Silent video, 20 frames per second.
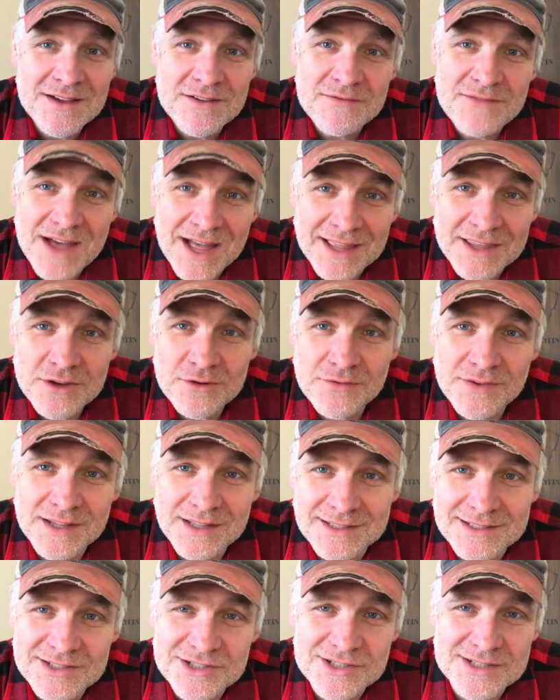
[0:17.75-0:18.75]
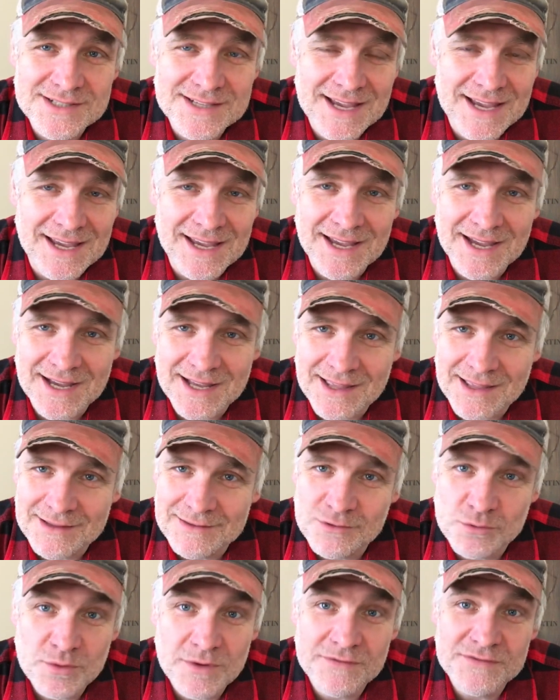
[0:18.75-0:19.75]
Value Village is a
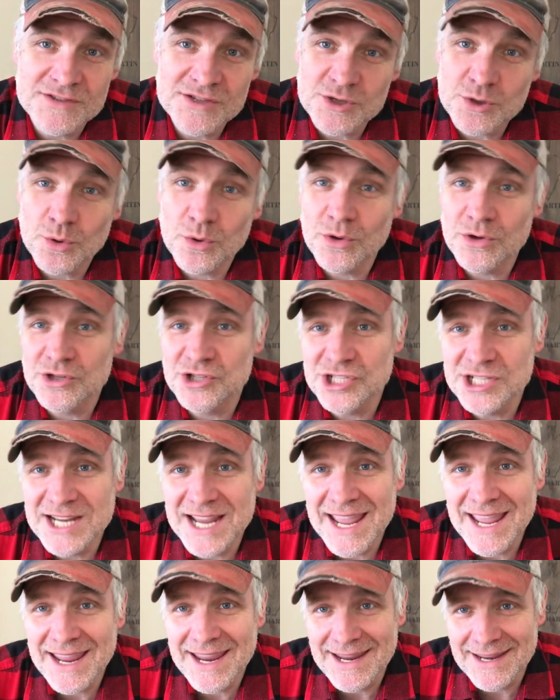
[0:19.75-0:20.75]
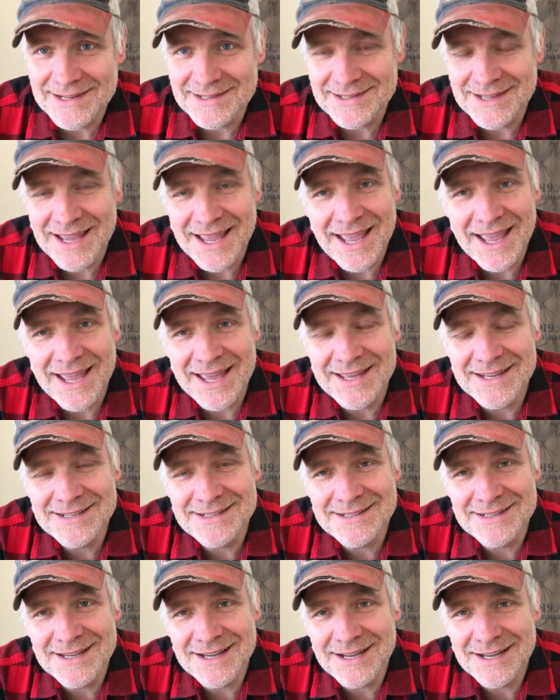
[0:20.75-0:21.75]
thrift store chain,
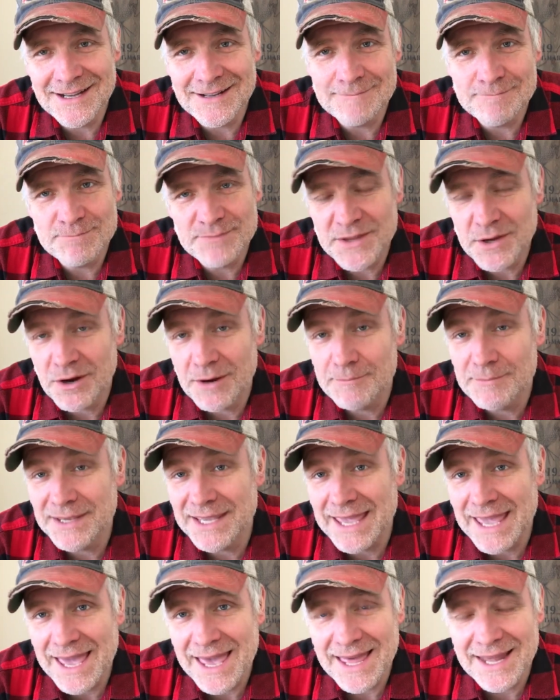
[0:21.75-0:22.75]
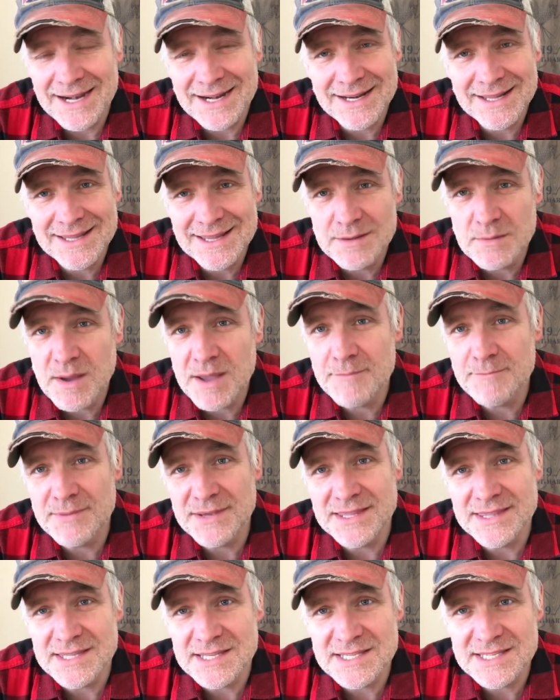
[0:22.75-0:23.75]
and they're up in Canada. They might be
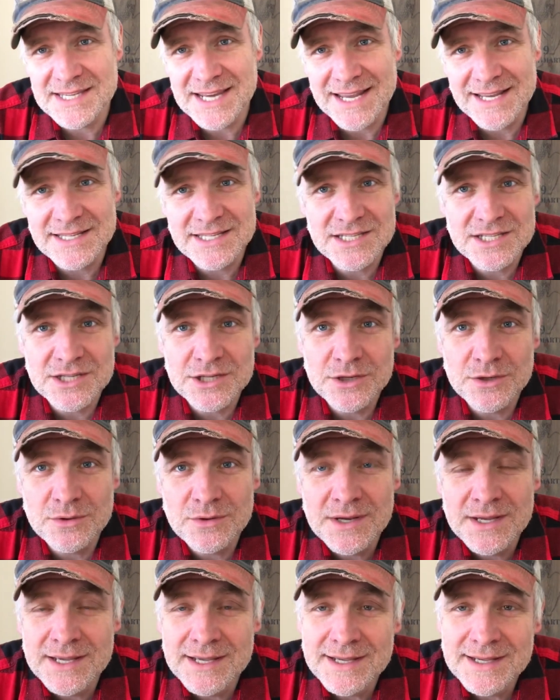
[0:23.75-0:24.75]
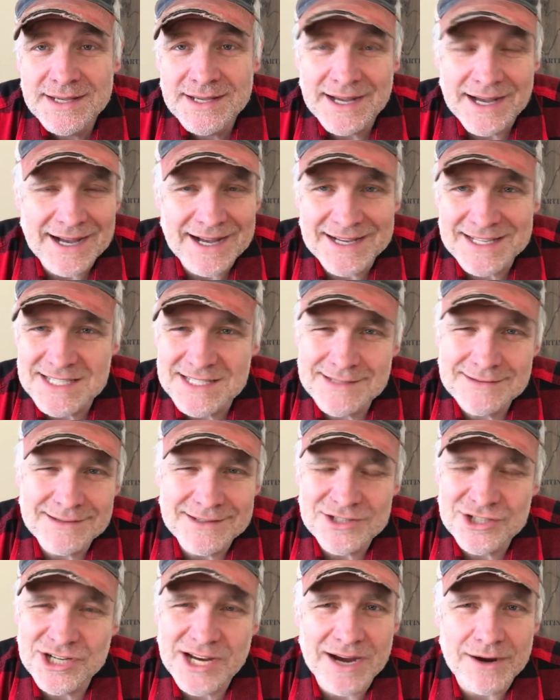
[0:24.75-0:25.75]
in the States too. It's a
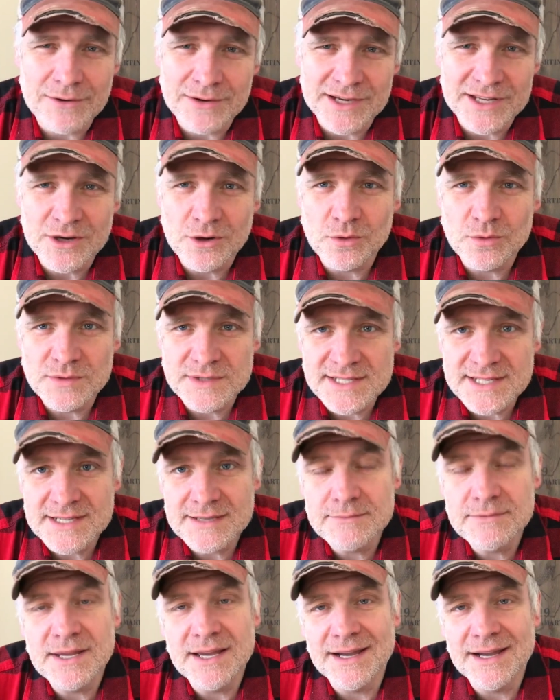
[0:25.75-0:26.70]
charity owns it.